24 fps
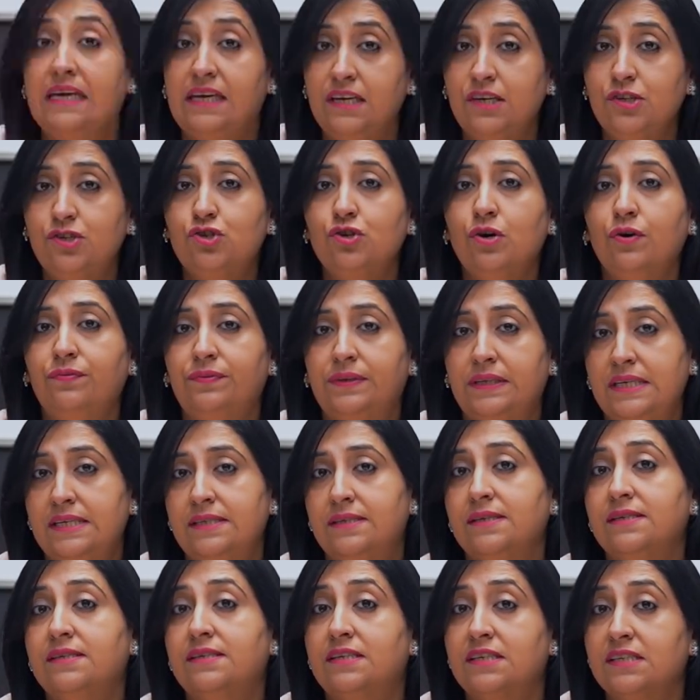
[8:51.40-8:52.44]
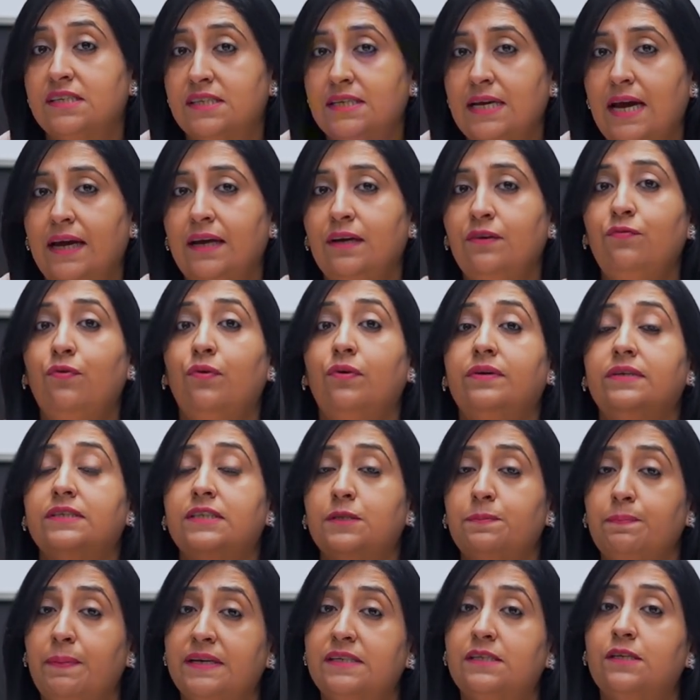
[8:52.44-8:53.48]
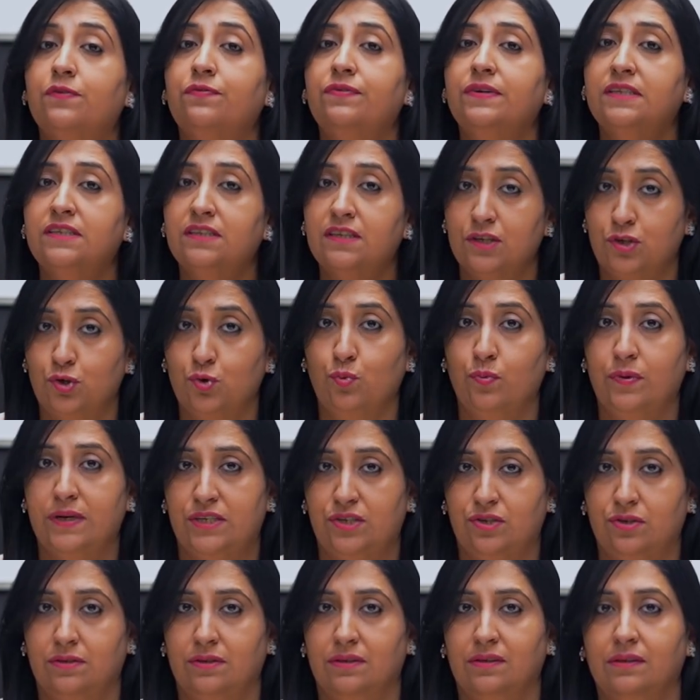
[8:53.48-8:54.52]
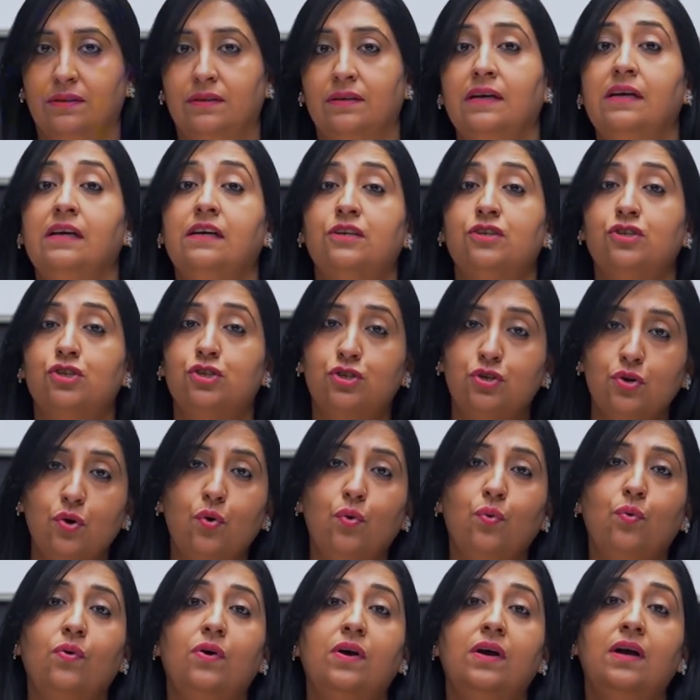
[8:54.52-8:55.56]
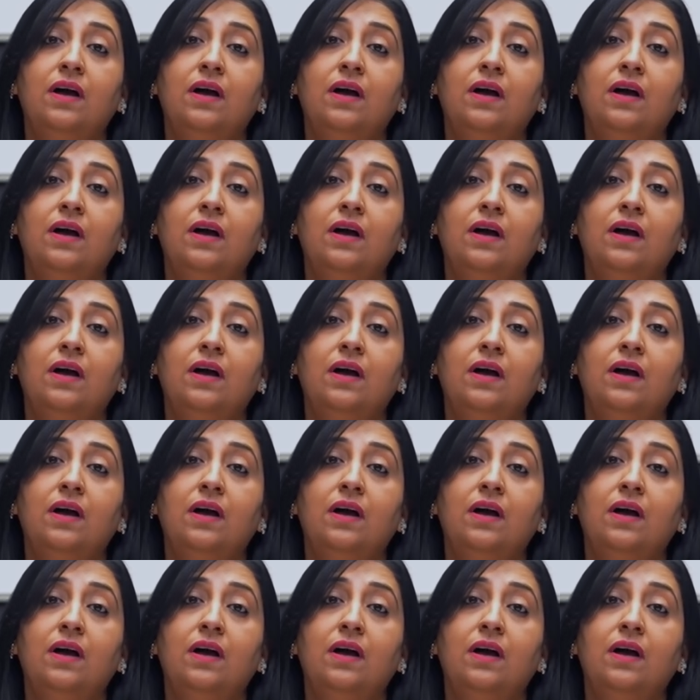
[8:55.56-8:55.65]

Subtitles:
Each of these is designed for a specific situation. So,